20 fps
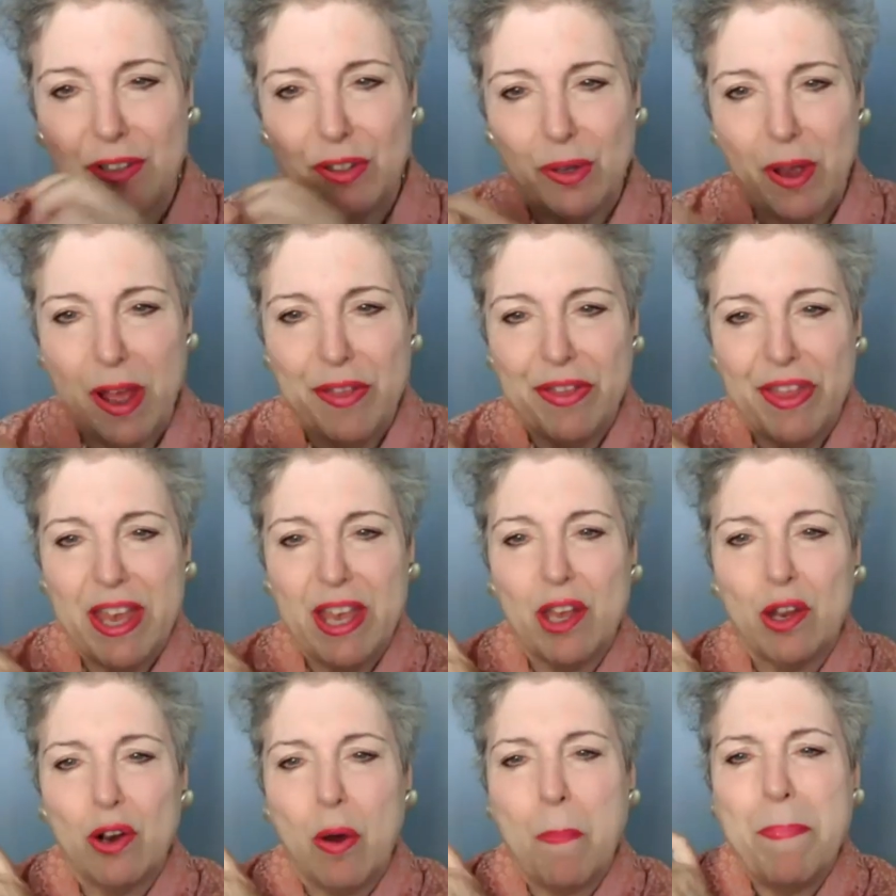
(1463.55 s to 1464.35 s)
So I oh,
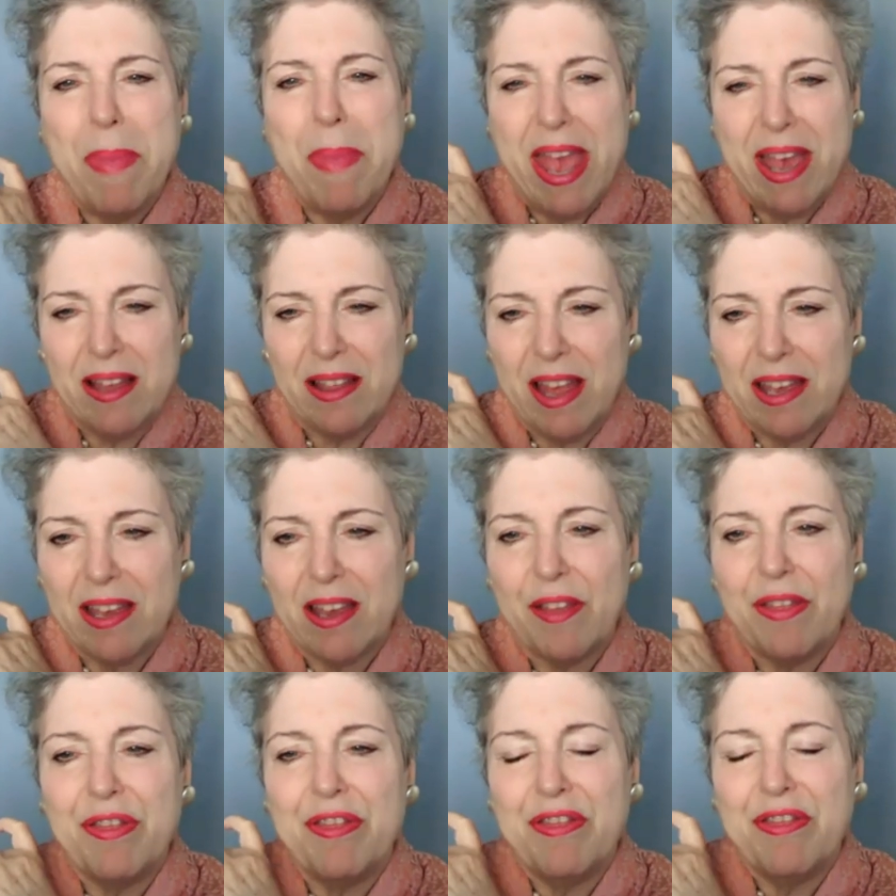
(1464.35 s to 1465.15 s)
think it'll make
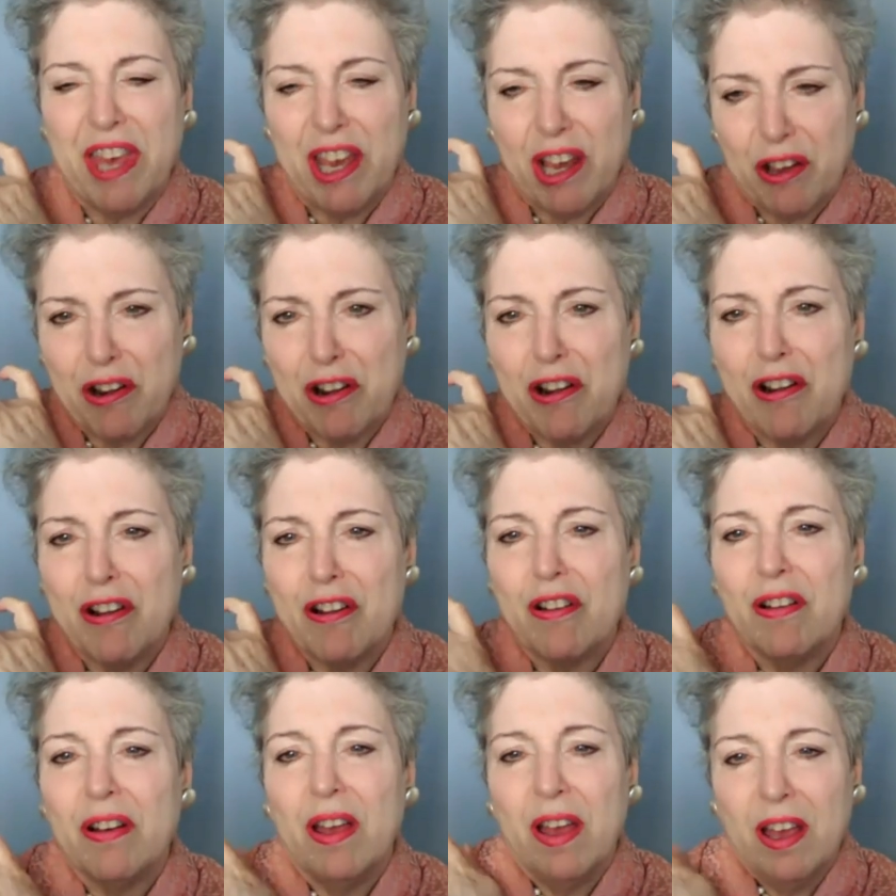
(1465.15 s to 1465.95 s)
like a
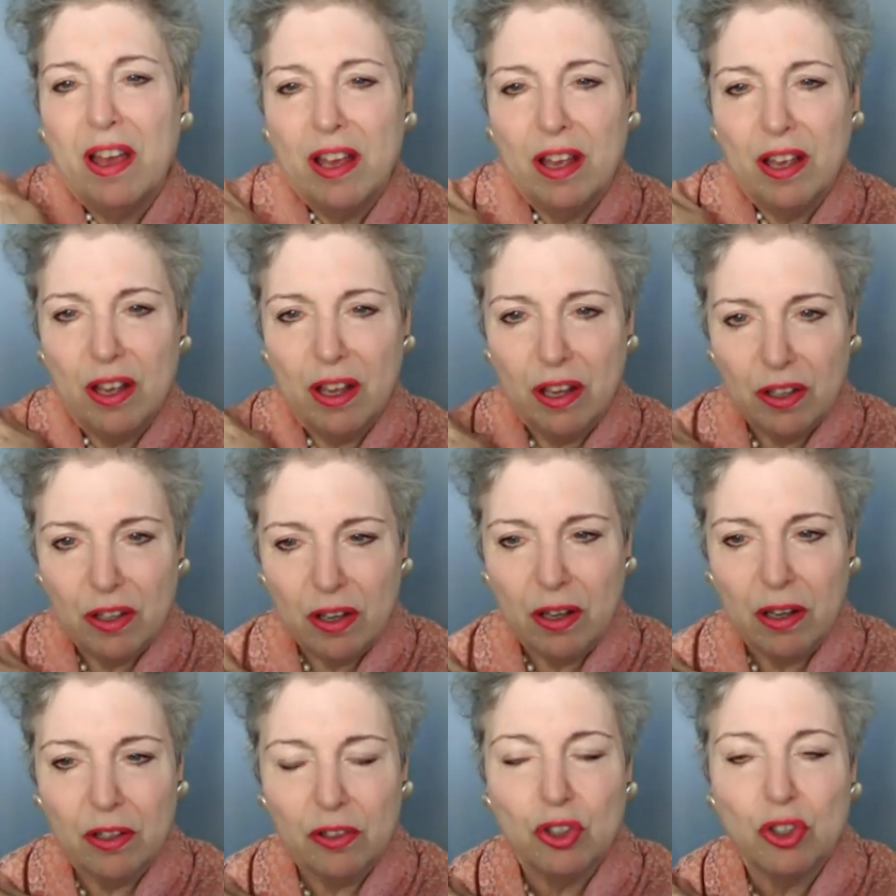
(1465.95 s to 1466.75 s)
thicker oh,
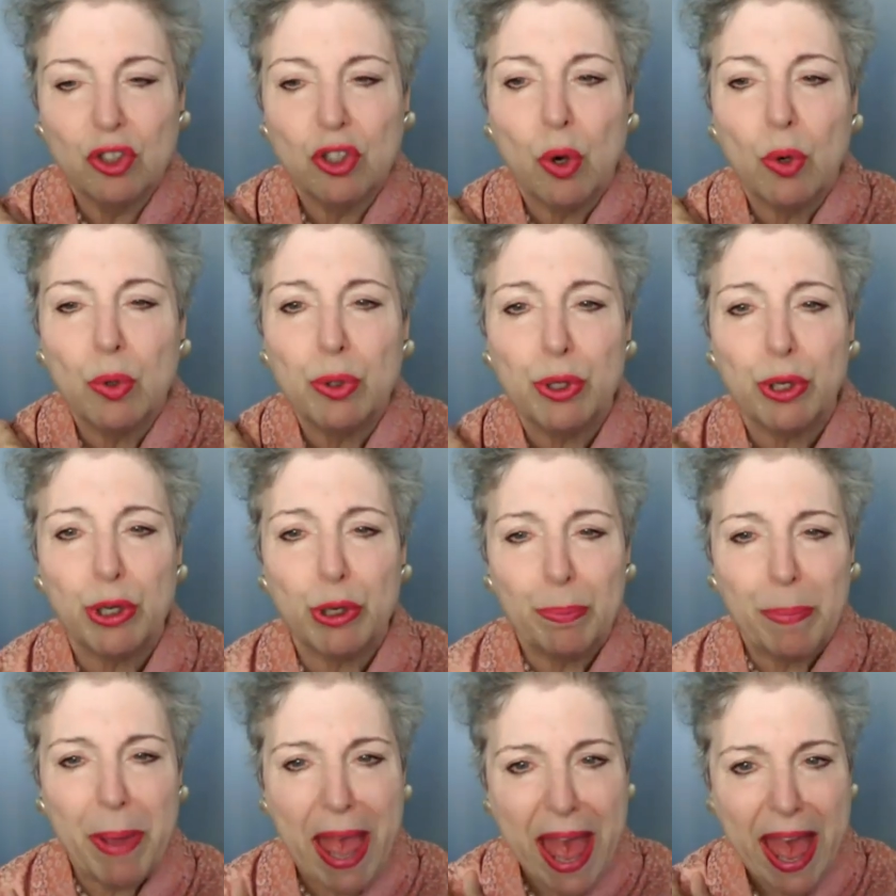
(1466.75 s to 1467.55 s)

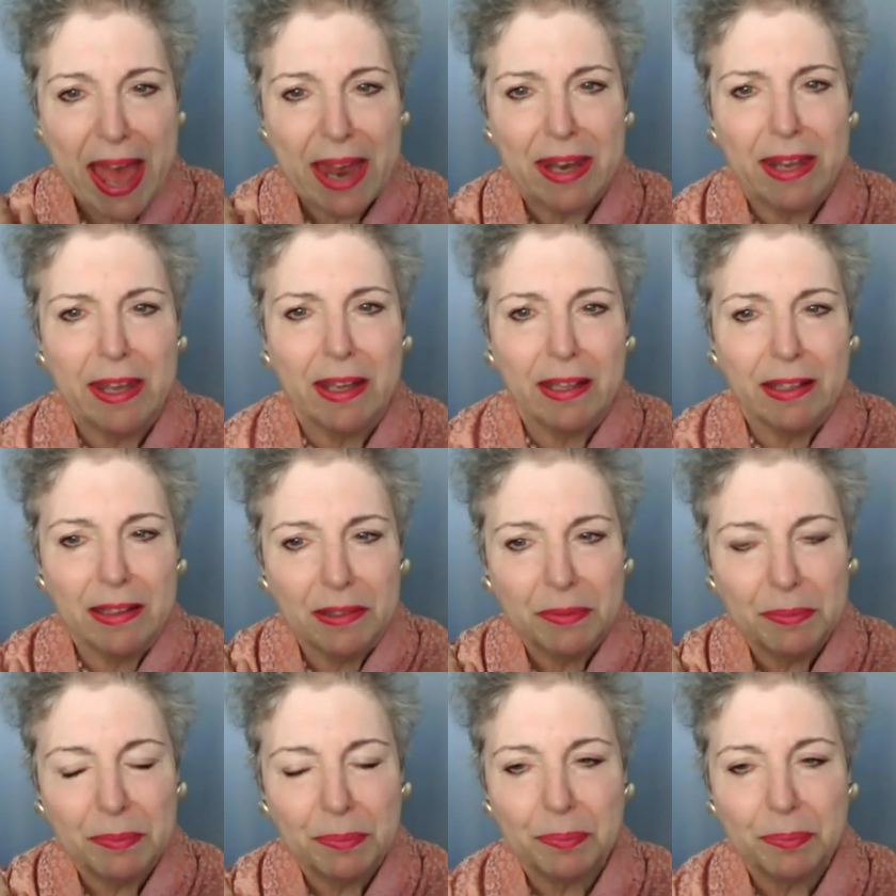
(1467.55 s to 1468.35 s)
shoulder padding.